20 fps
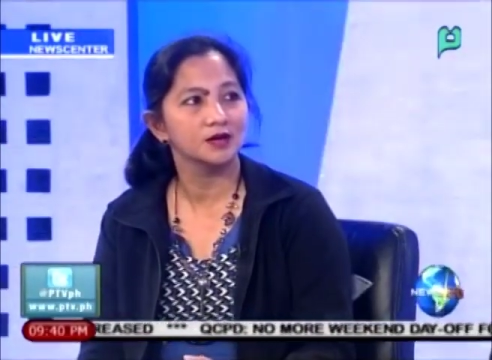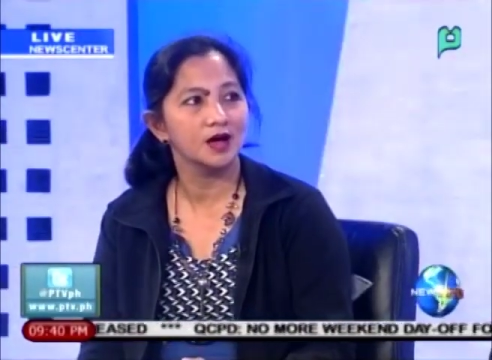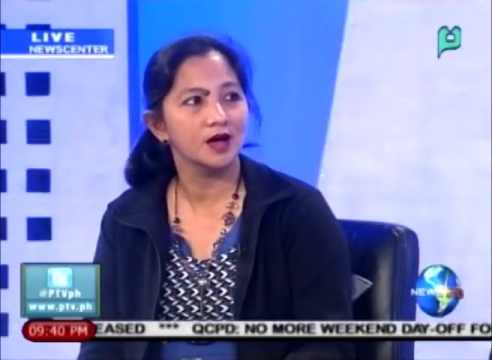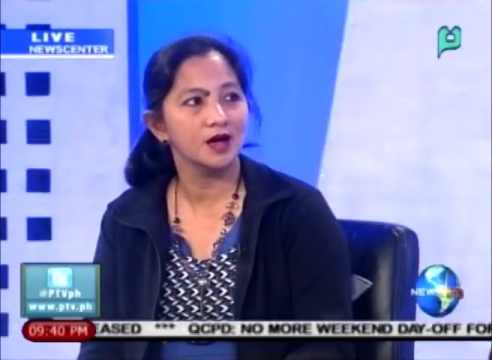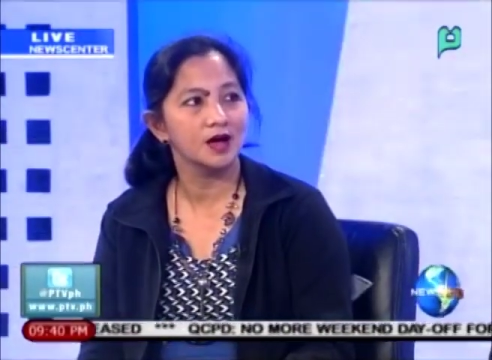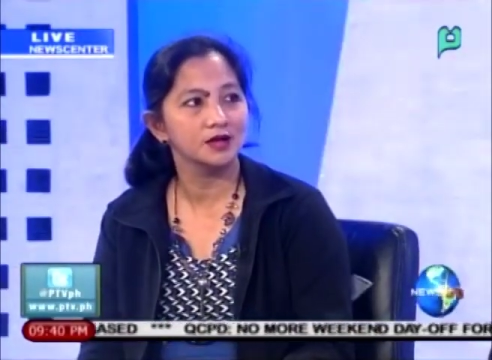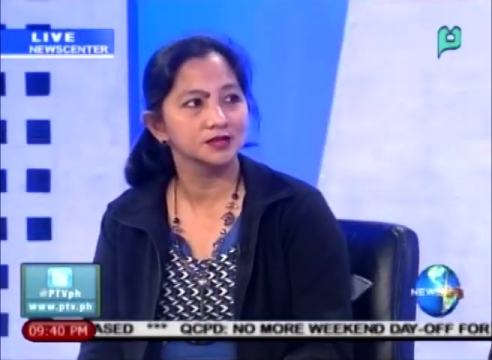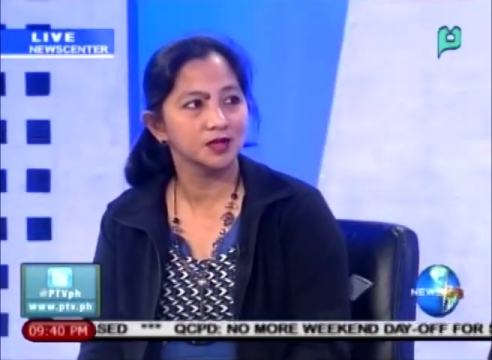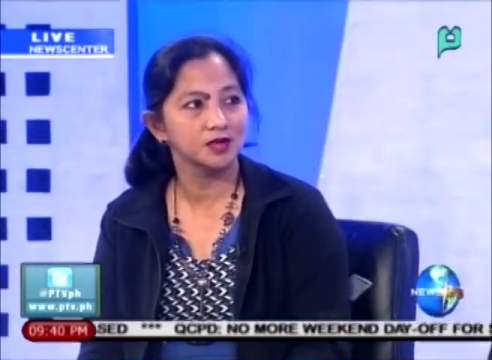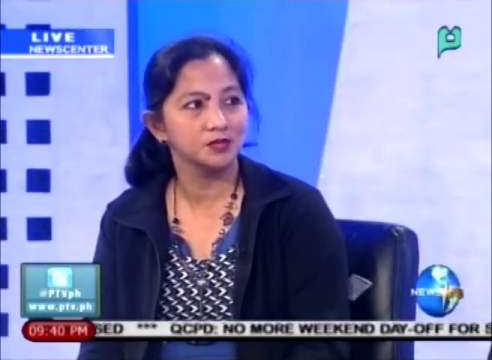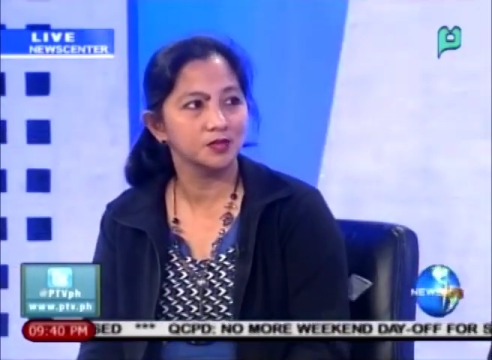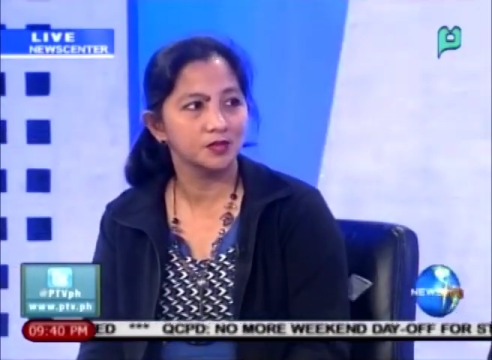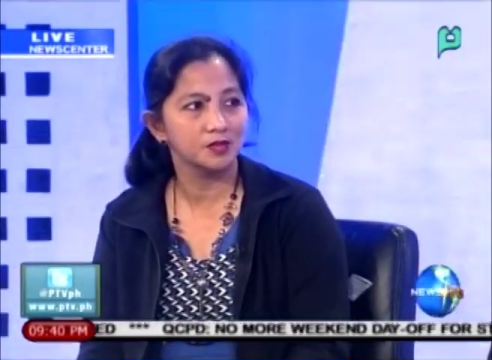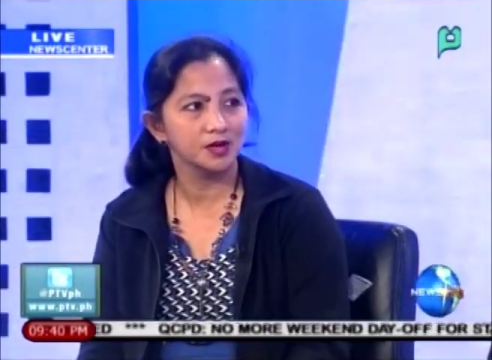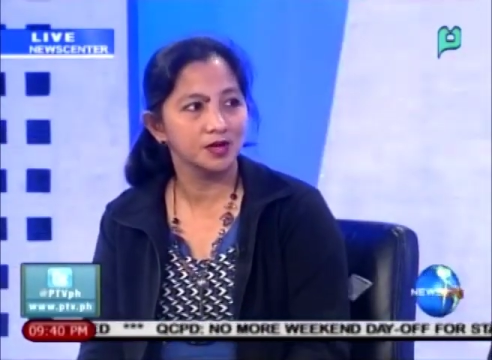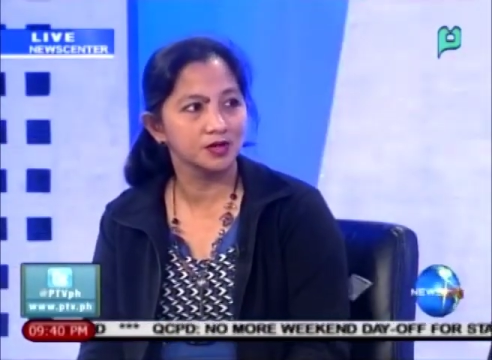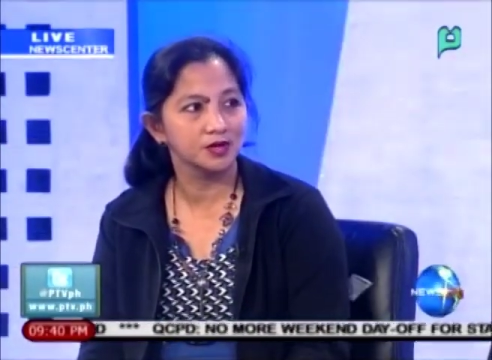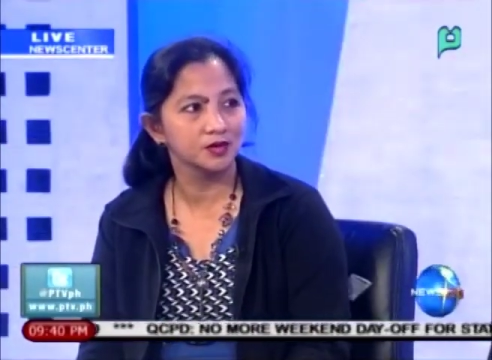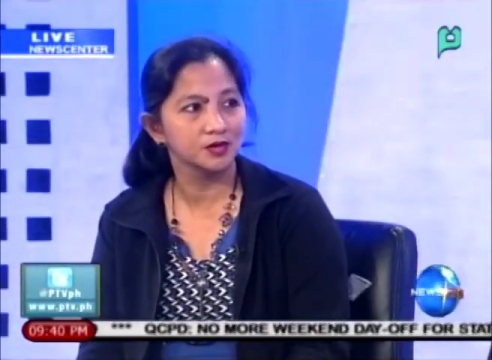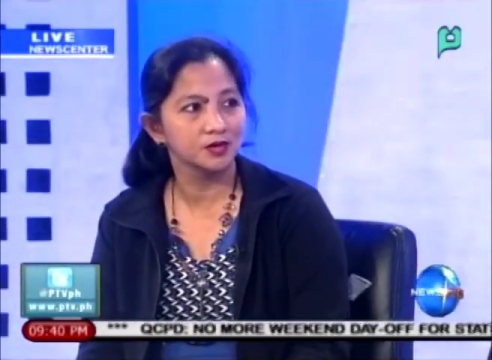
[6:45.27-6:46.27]
aside
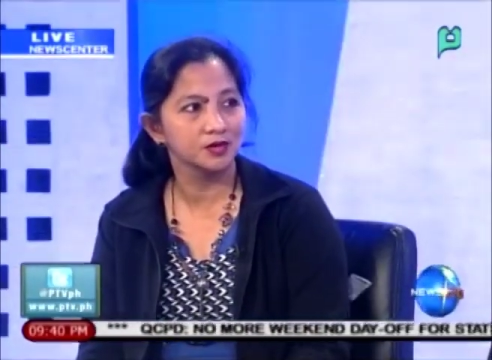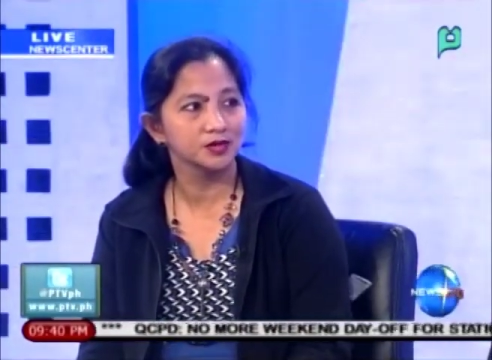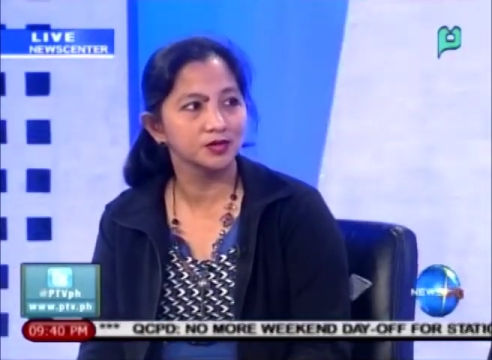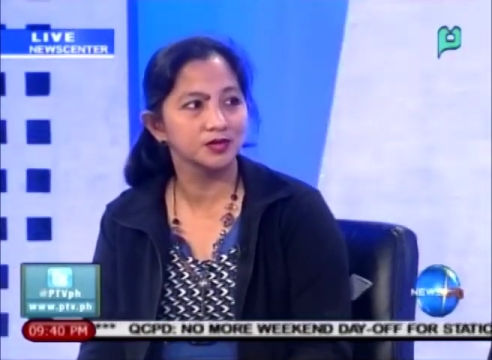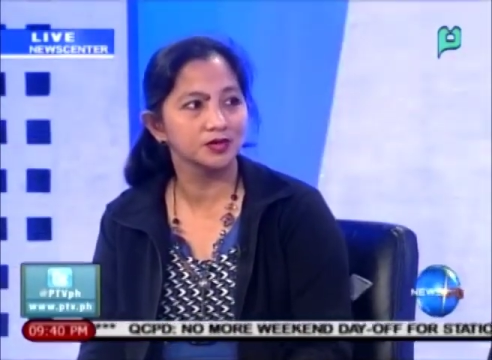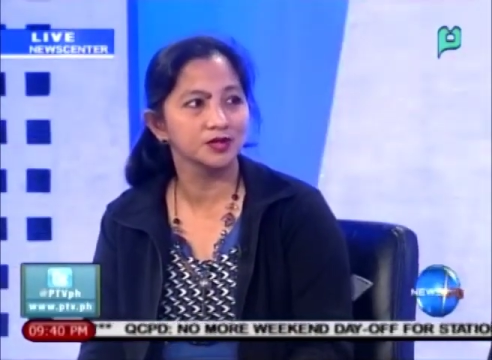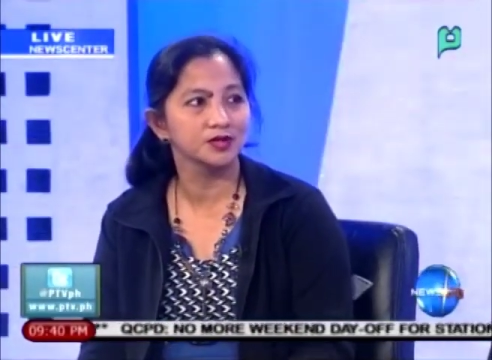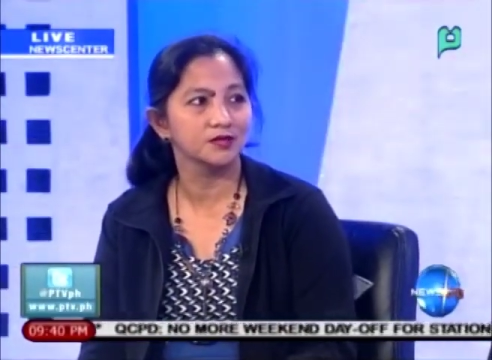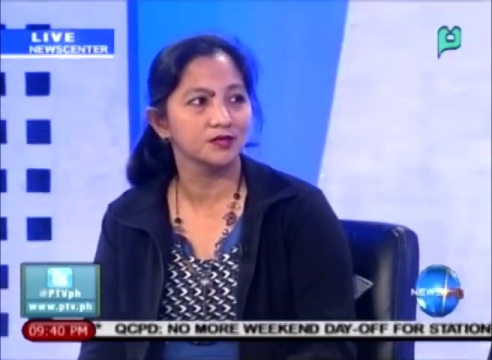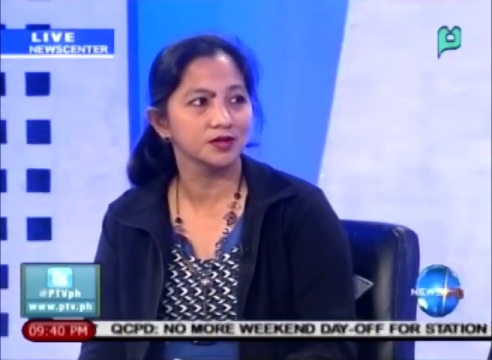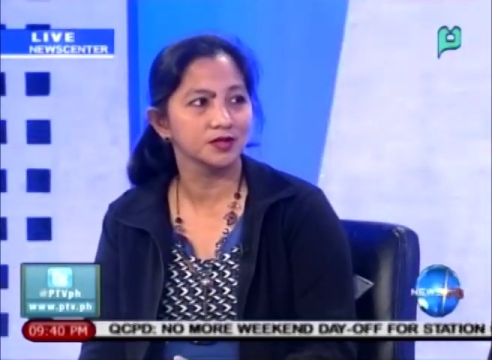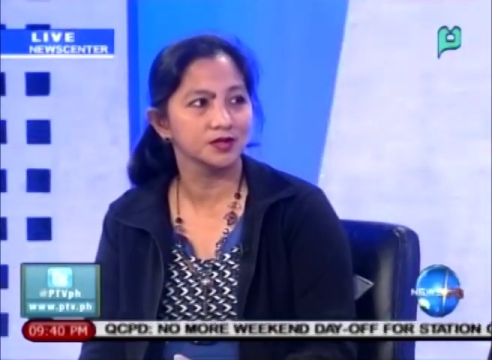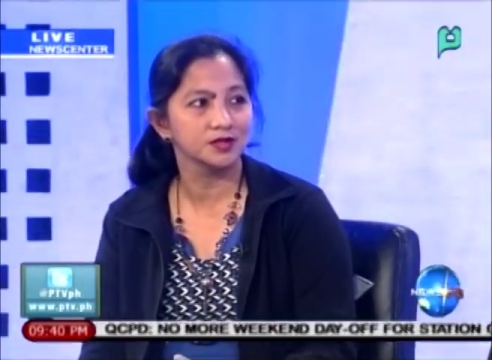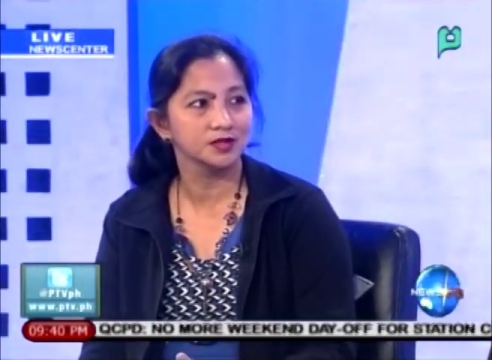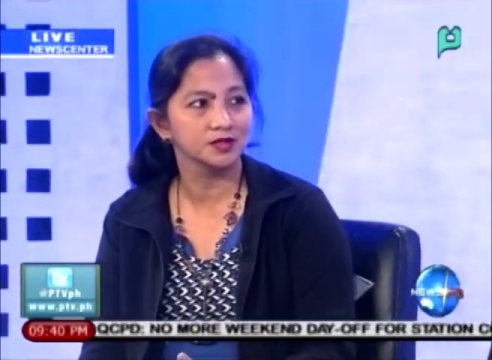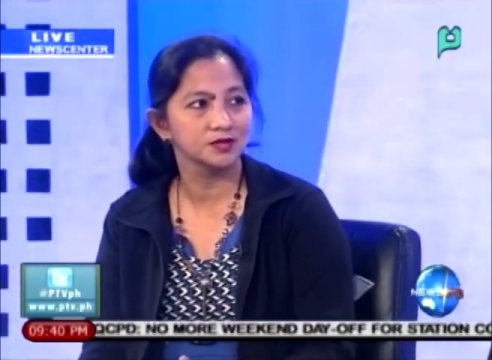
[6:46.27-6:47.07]
from agriculture, the water